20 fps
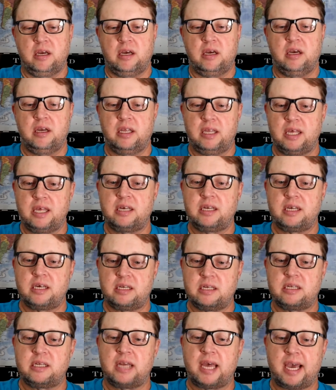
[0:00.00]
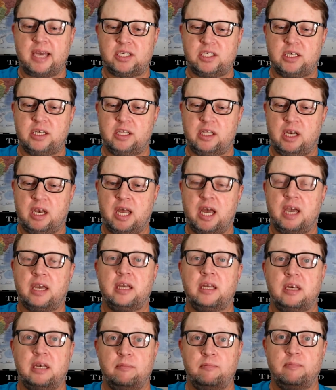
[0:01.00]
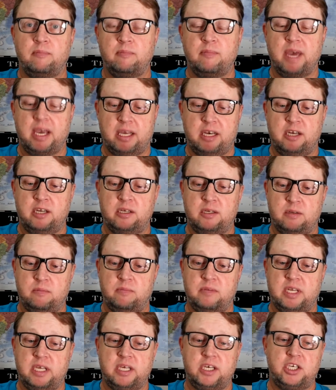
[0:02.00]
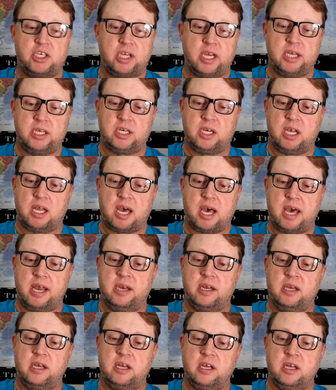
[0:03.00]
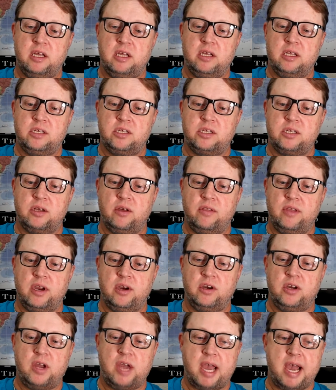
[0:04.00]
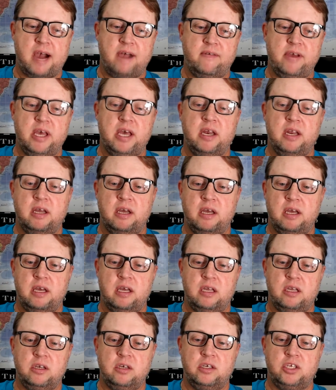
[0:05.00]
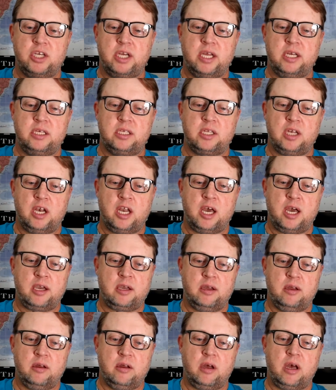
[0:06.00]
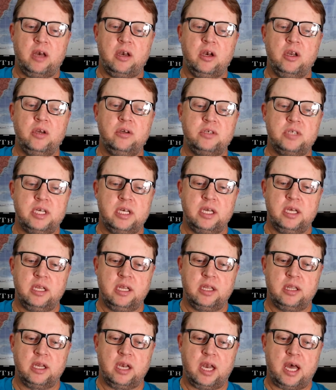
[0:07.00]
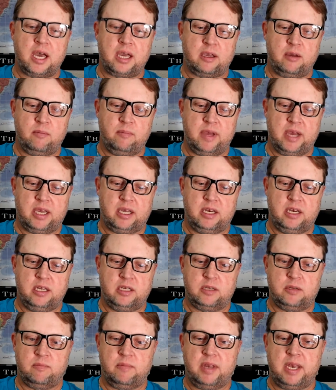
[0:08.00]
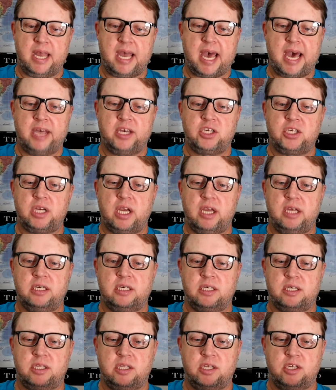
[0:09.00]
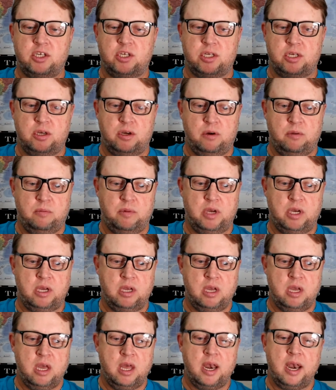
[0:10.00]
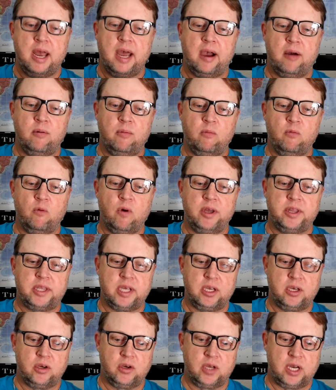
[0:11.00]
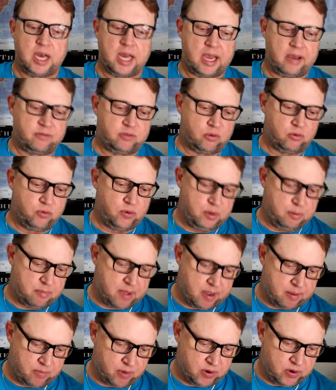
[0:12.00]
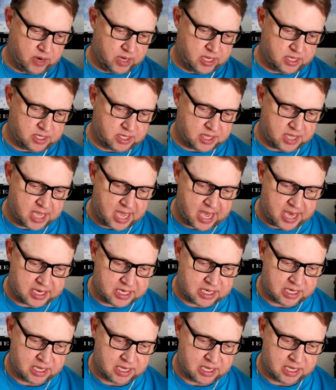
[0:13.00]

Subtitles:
It does actually, the locking mechanism did change a lot. So there you have it. You change the locking, unloosen it, the locking mechanism, and that changes the zoom. Now, one thing you're going to have to remember is that